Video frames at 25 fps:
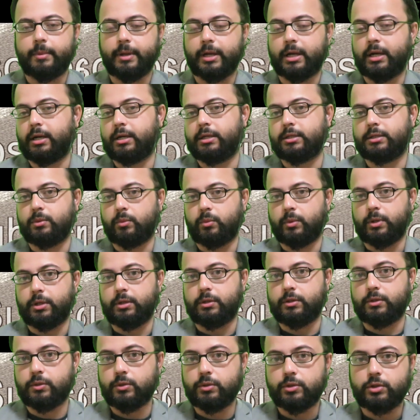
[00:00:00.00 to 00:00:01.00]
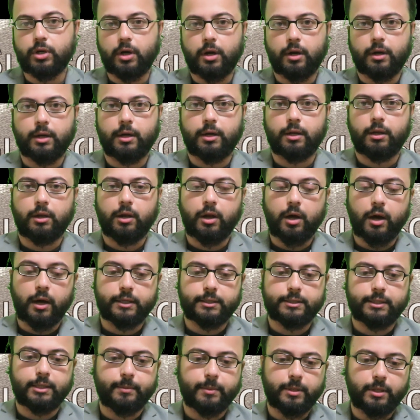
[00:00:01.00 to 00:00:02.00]
because we do talk a
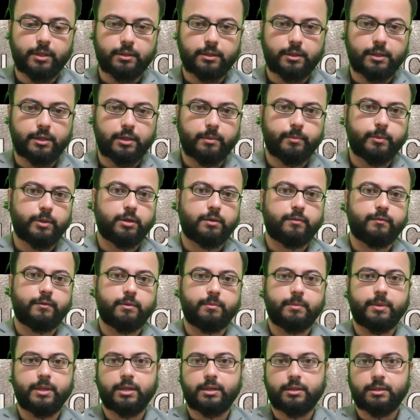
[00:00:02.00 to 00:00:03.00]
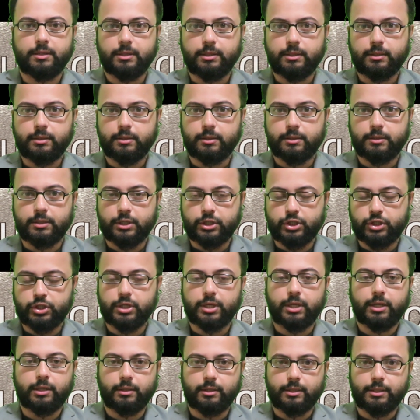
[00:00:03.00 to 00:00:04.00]
lot about the coming of the Mahdi, the
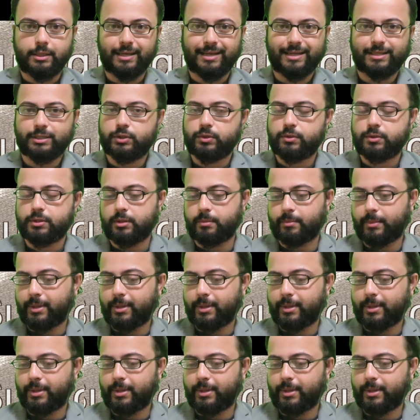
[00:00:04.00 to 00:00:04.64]
Dajjal, the Ya'juj and